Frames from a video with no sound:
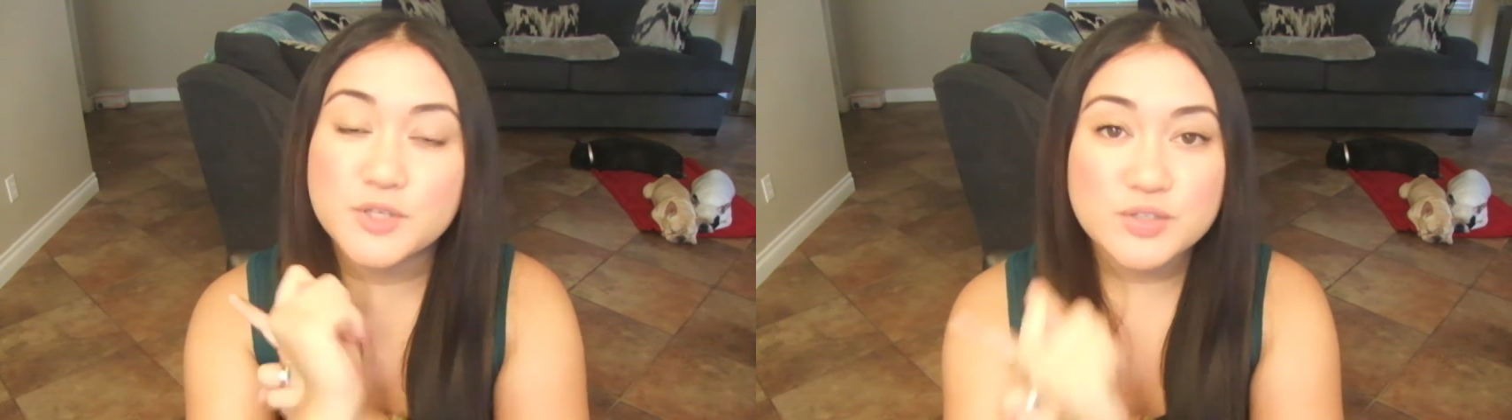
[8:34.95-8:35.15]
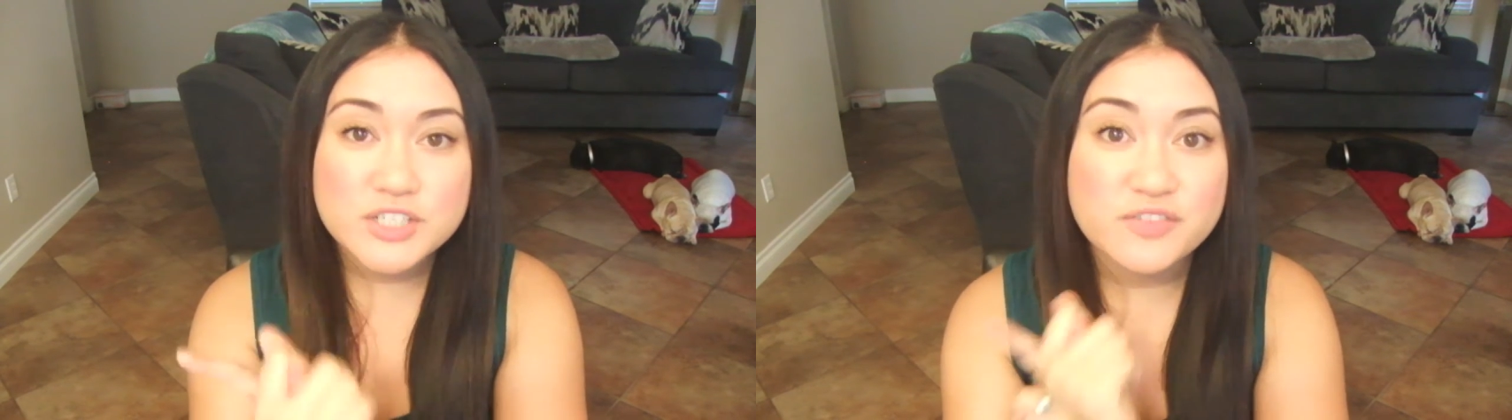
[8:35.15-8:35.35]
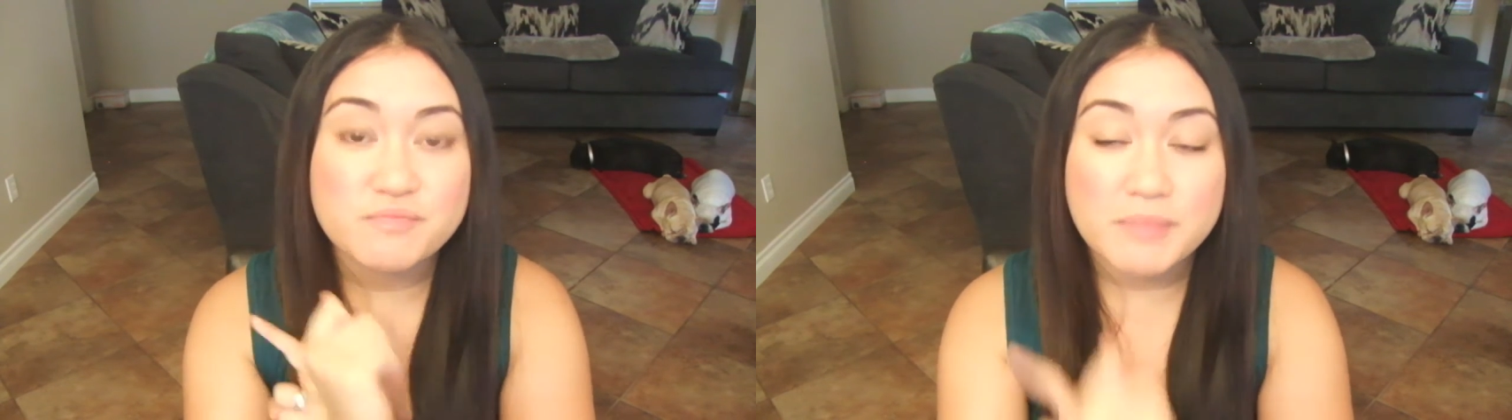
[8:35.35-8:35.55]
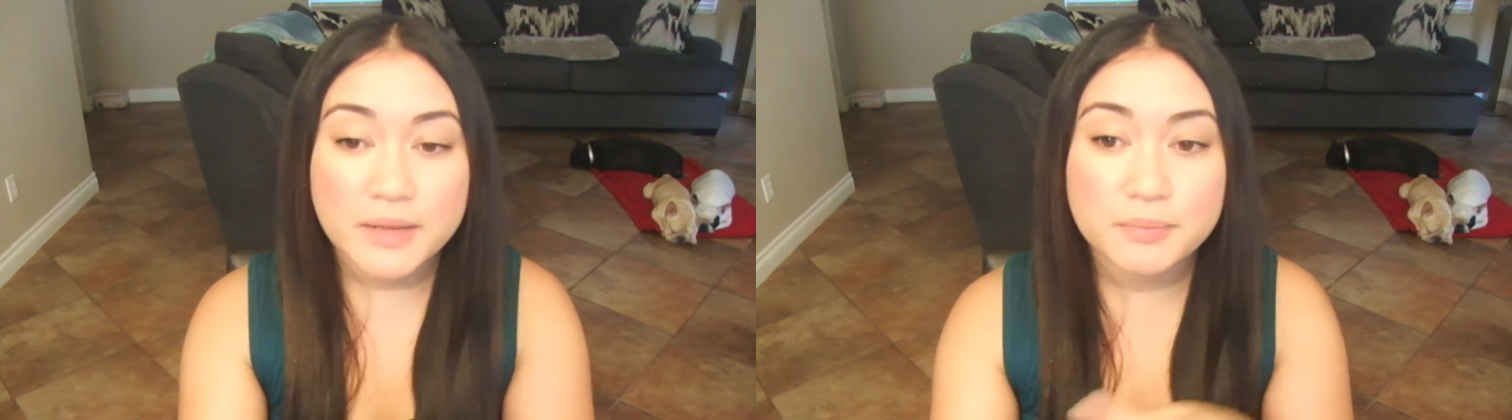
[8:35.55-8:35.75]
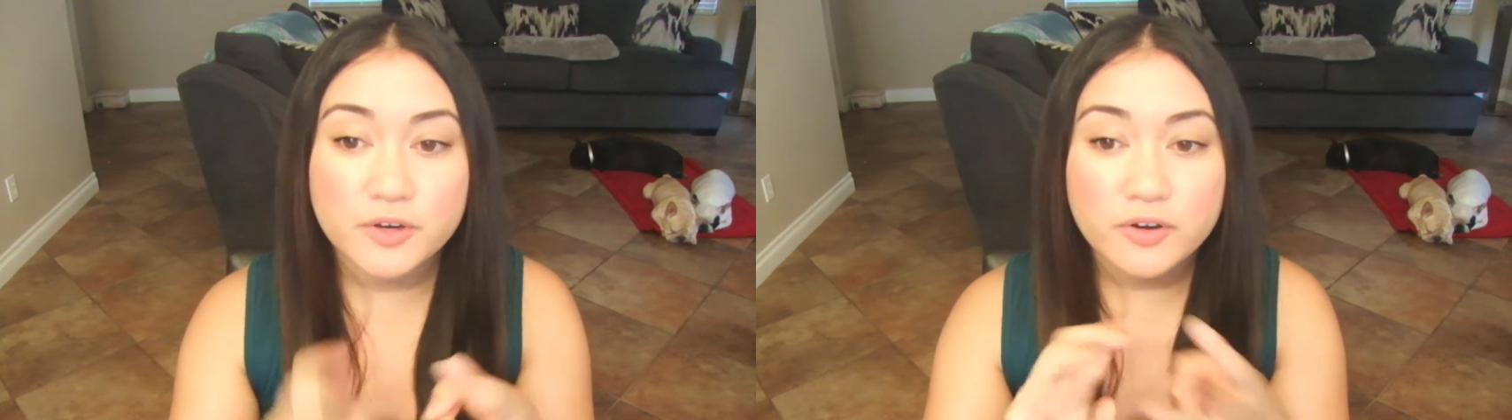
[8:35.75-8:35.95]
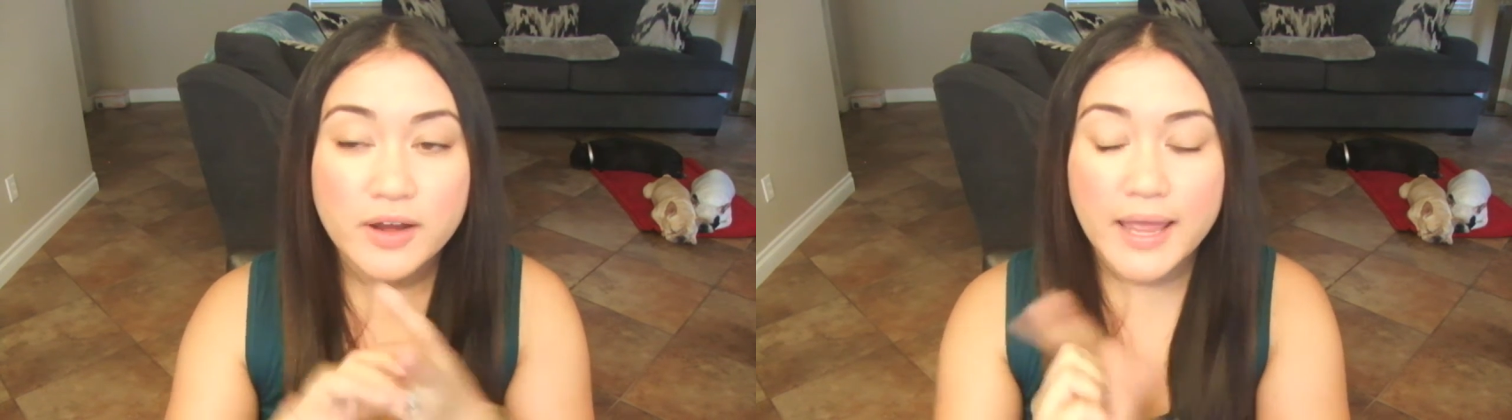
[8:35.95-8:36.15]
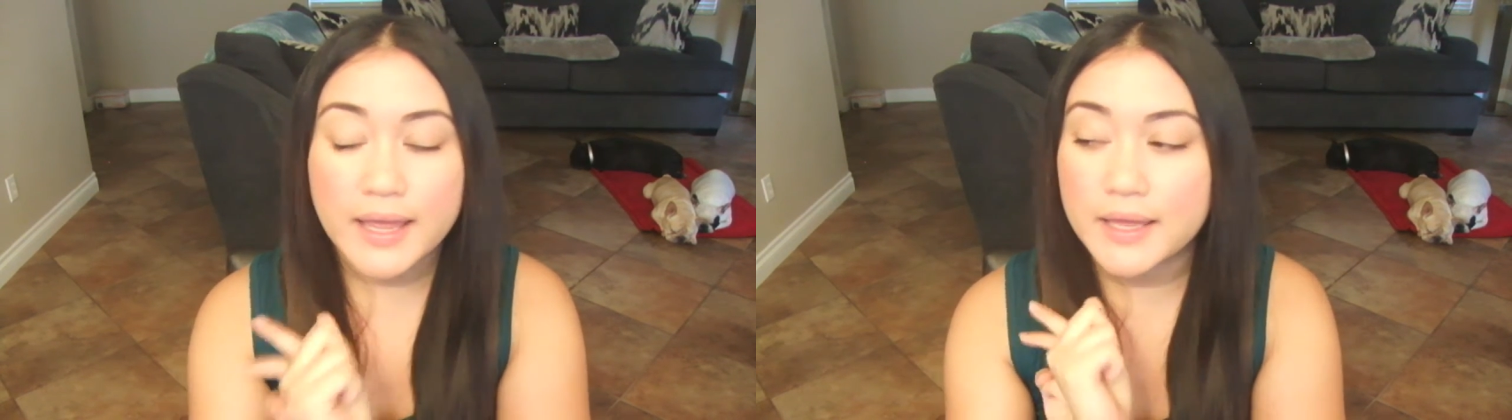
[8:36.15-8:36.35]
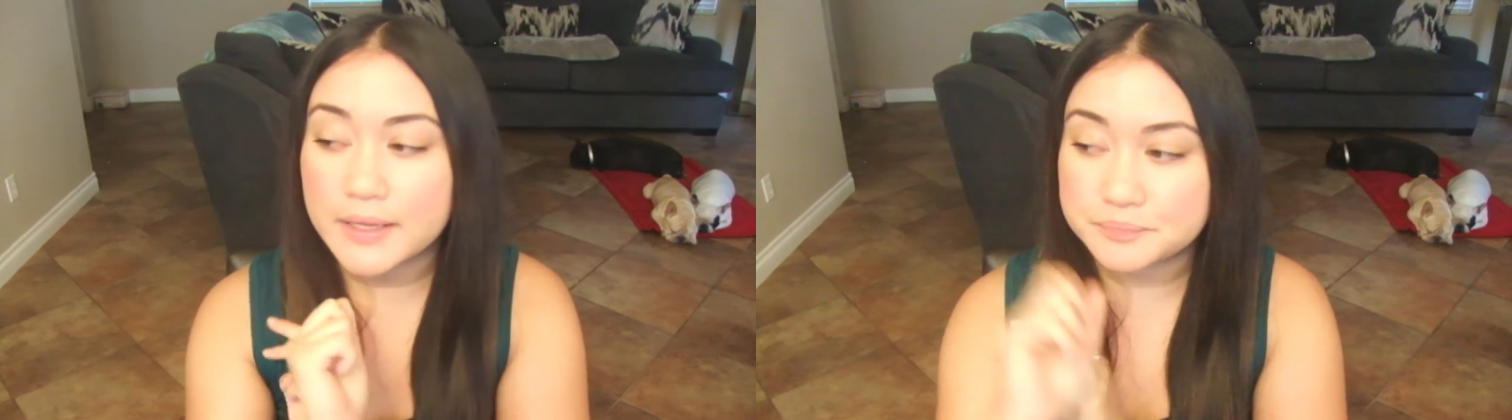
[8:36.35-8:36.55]
dosage of Menopur,
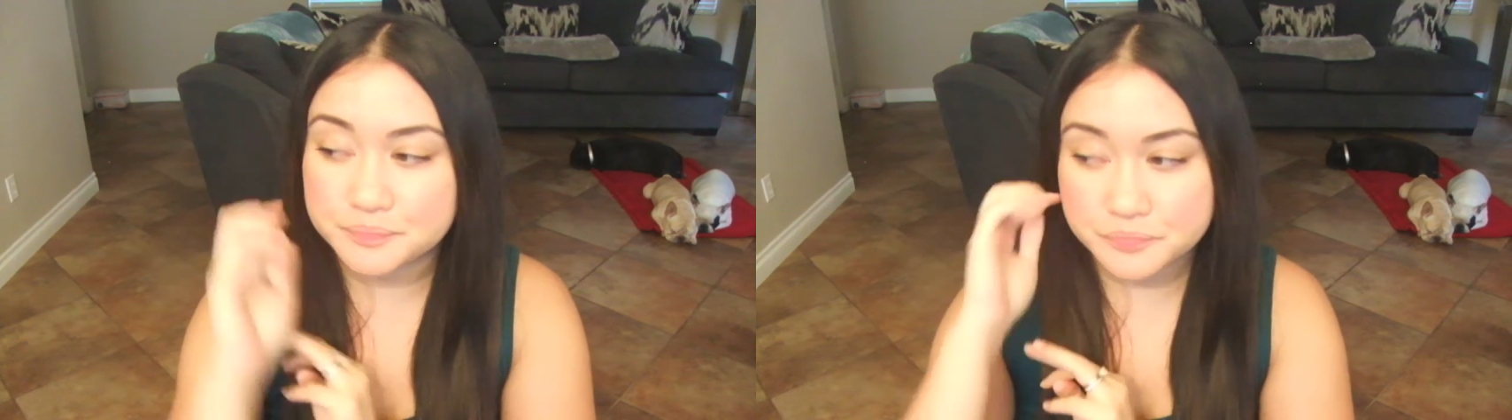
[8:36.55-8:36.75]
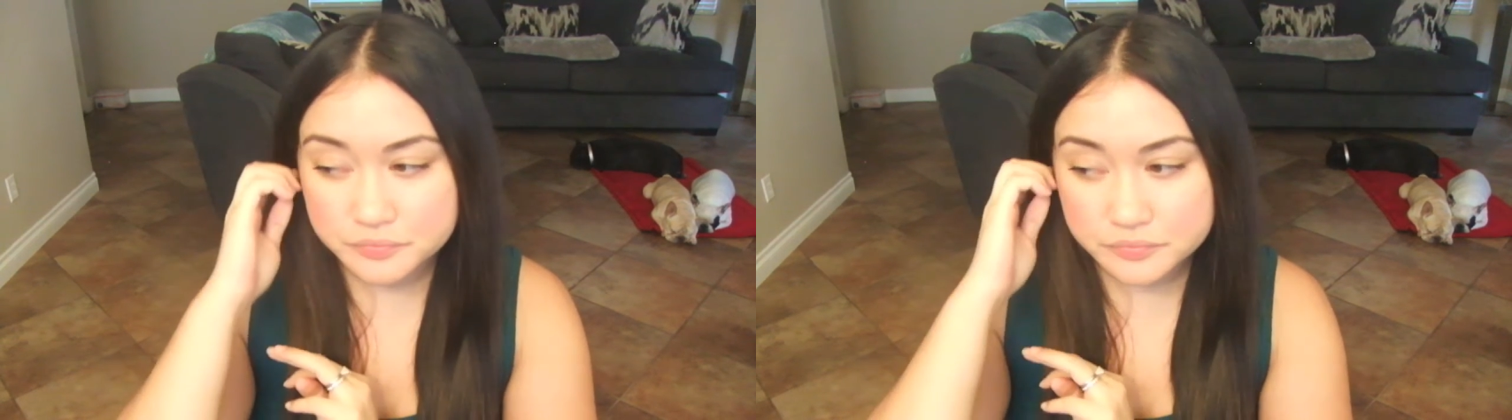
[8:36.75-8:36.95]
and